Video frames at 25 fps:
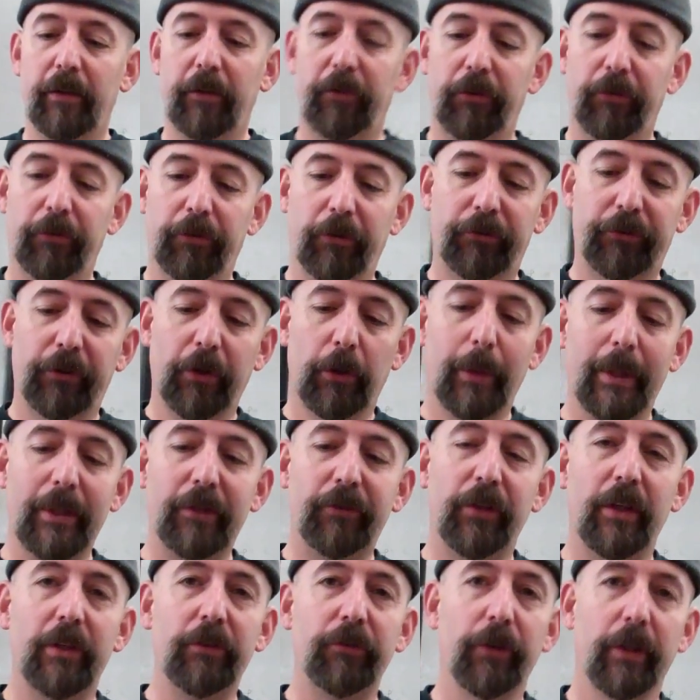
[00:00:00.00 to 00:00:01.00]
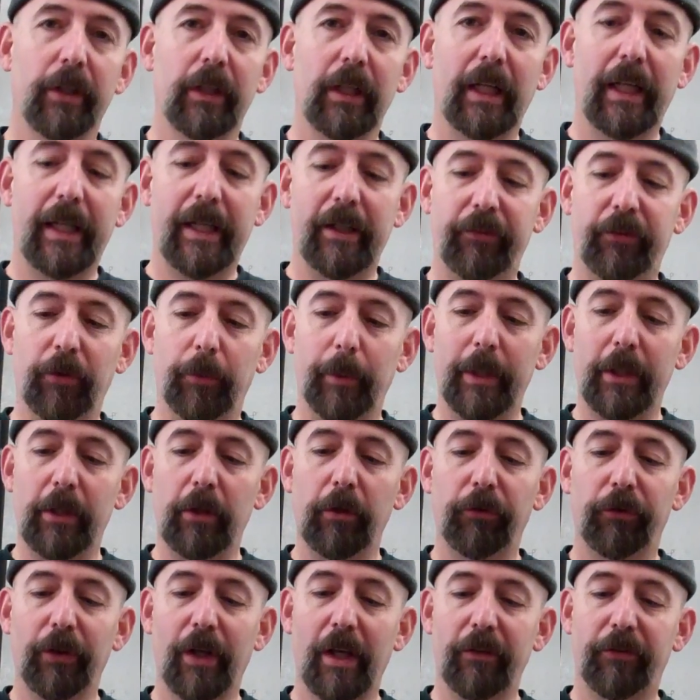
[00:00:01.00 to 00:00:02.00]
This is a soy ginger glaze that we
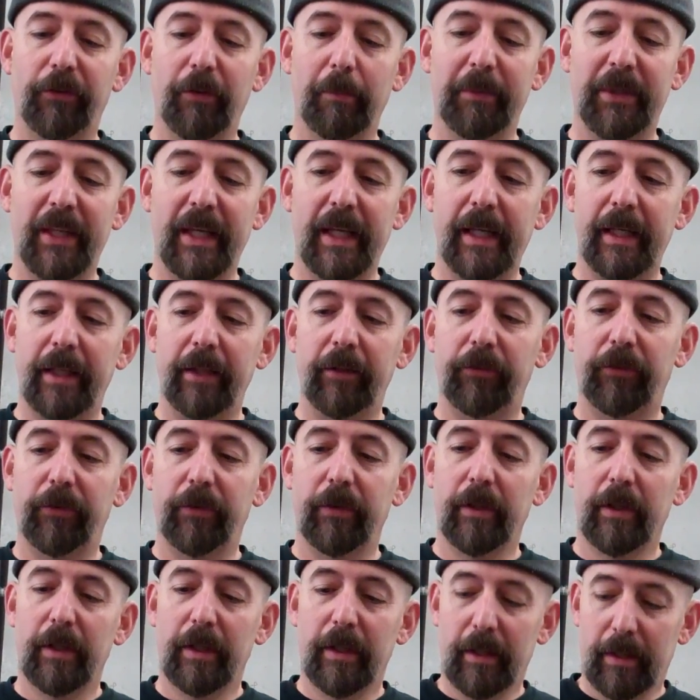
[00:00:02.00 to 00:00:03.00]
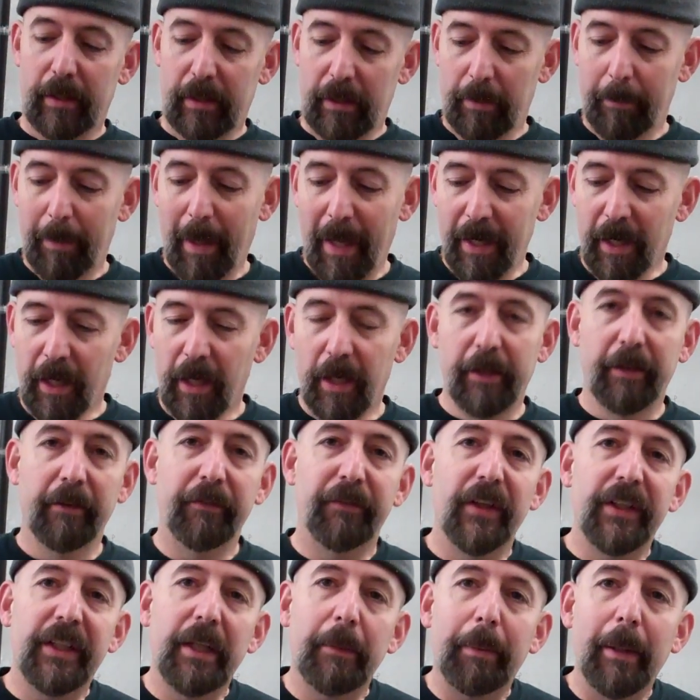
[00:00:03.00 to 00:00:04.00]
use on some things. About 150
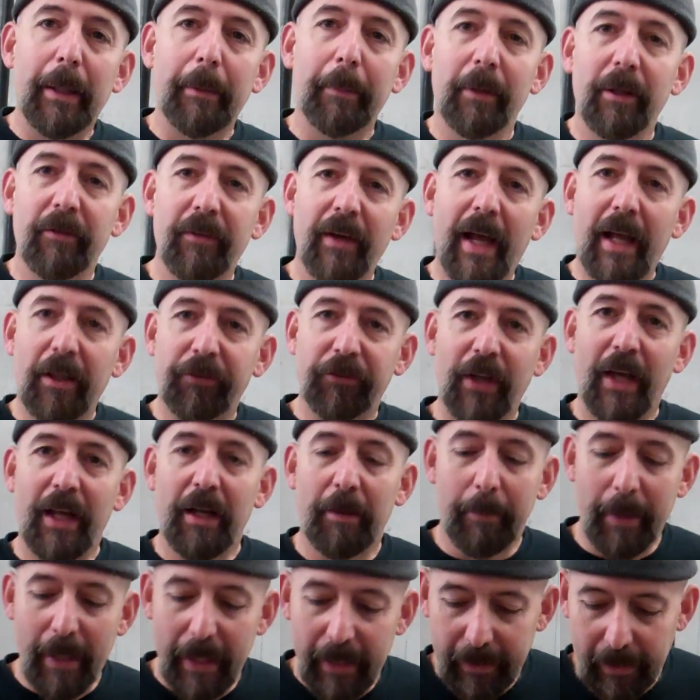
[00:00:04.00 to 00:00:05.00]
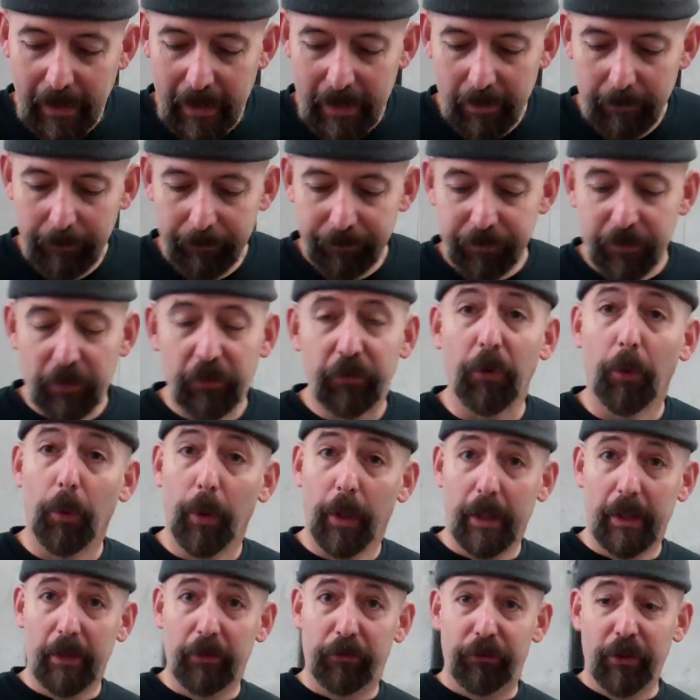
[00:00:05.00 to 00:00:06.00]
people have asked how to make it, so
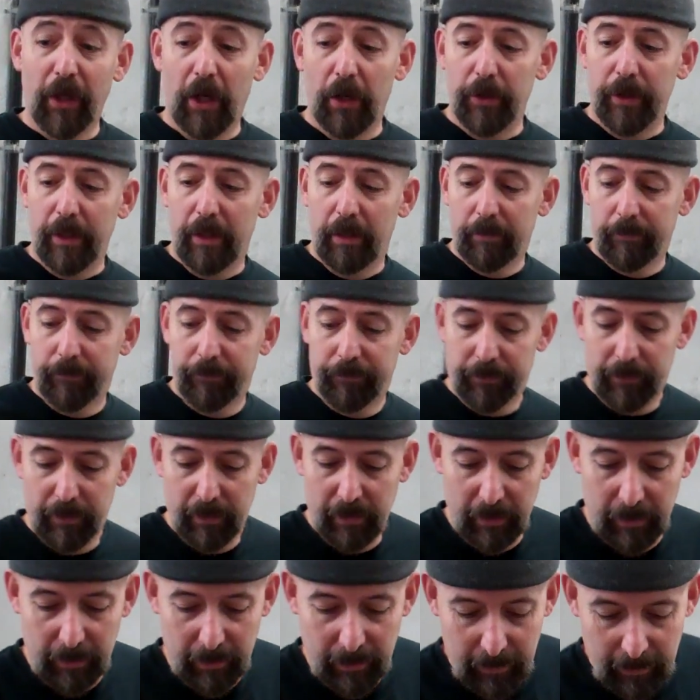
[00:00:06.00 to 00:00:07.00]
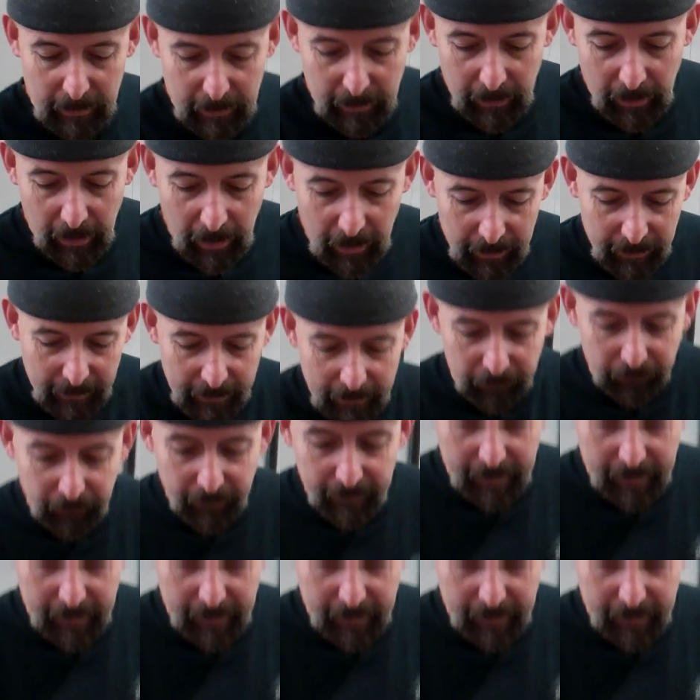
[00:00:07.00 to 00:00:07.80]
we're going to show you. These